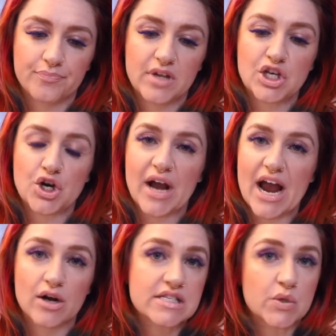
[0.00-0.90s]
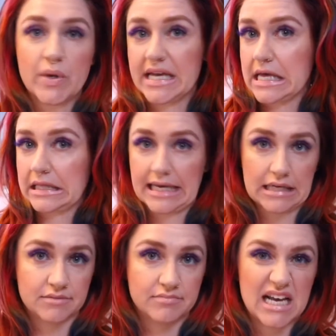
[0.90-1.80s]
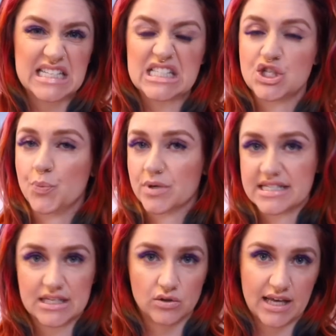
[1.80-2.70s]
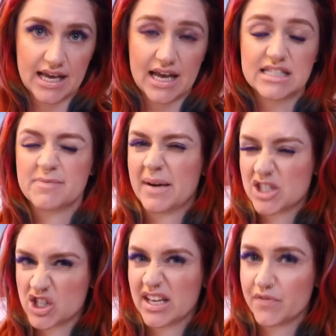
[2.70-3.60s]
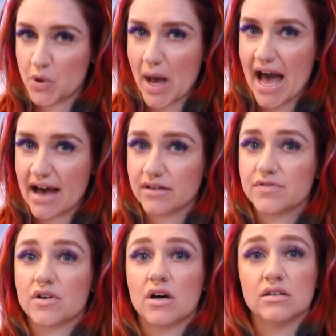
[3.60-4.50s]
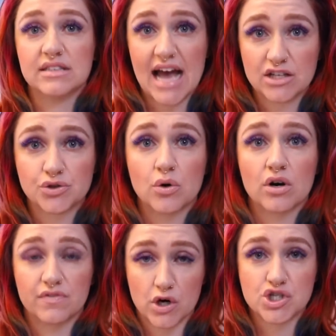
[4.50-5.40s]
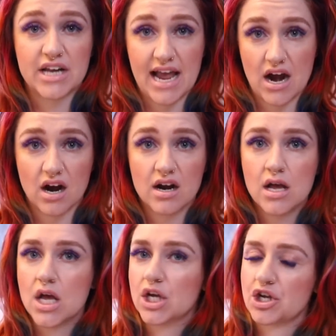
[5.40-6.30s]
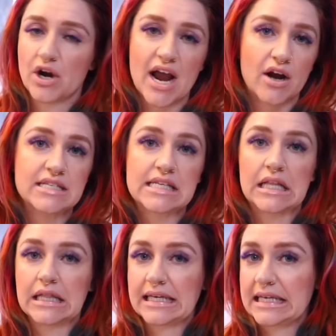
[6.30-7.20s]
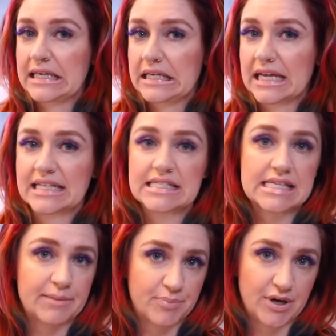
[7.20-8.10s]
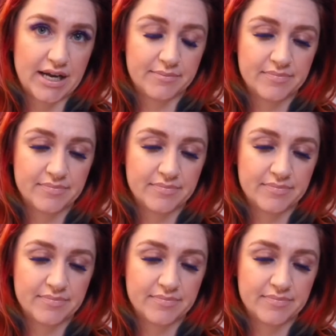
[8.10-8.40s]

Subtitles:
is squeaky clean. It's super silky, especially if you have natural or virgin hair. Your hair is clean and slippery.